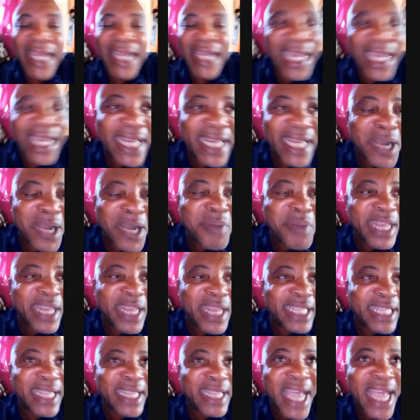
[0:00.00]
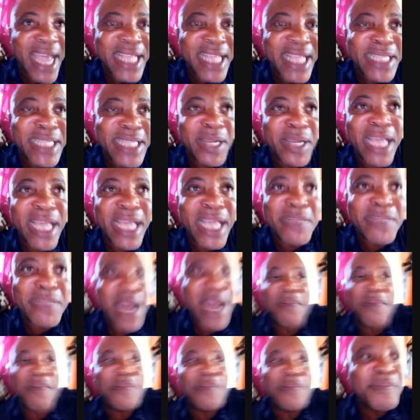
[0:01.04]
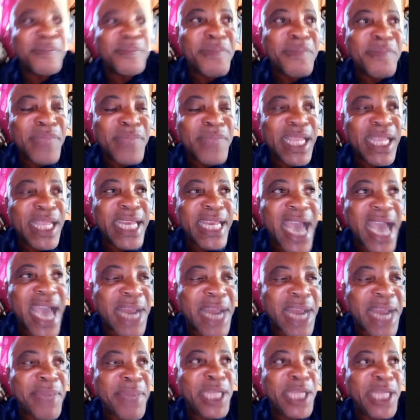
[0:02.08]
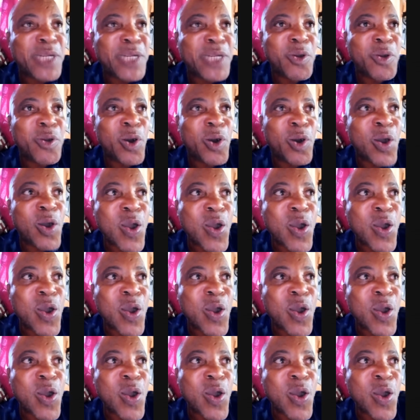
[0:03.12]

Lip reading: in the community then. So guess what happened? They had a big show